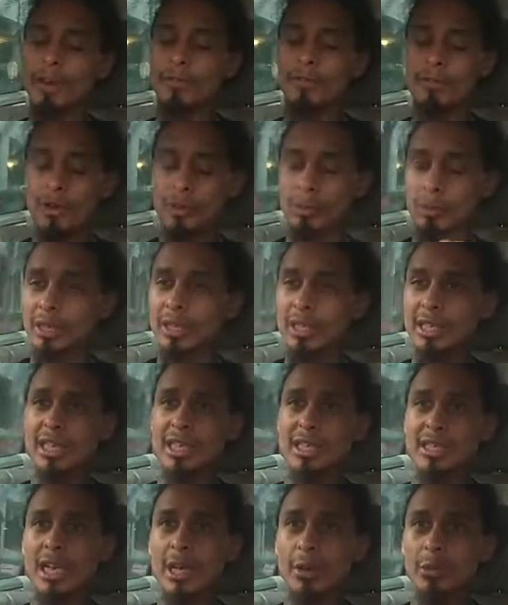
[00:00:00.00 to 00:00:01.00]
I fuck with the
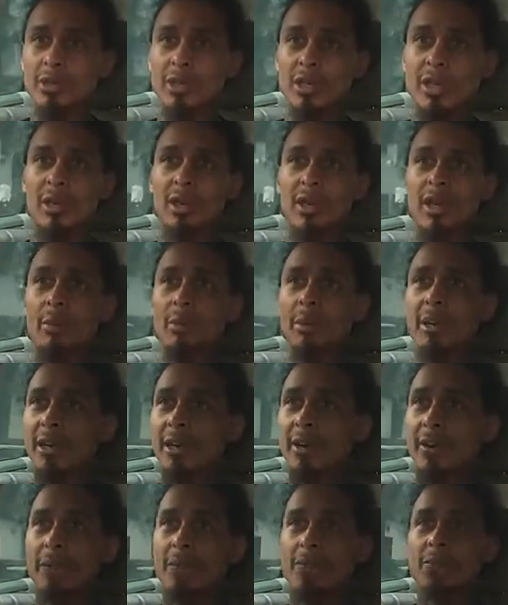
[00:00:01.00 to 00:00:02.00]
niggas that was coming
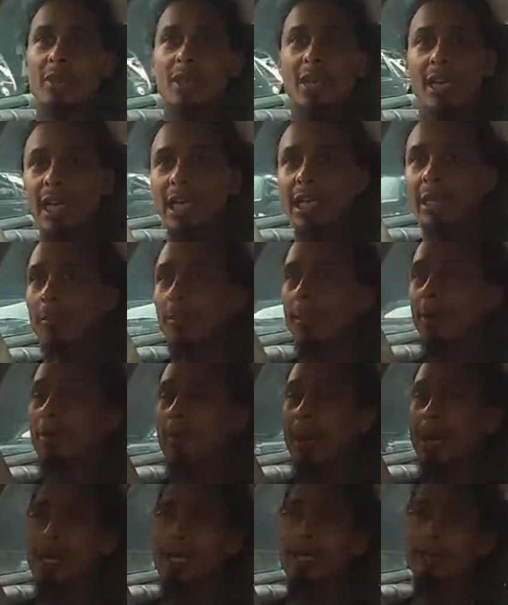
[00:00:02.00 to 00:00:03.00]
up, and then build
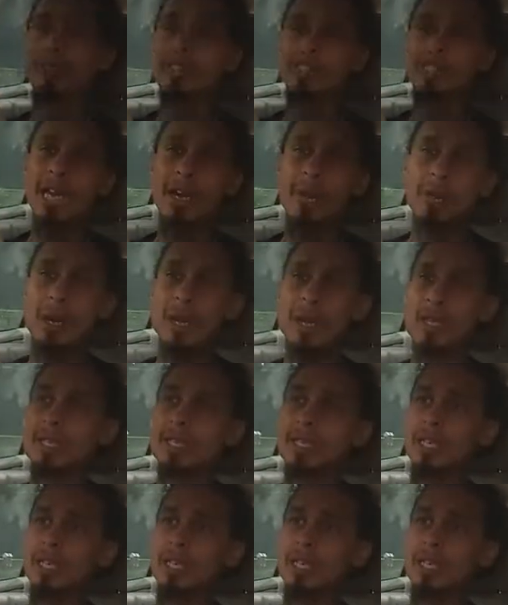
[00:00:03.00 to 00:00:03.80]
my leverage that way.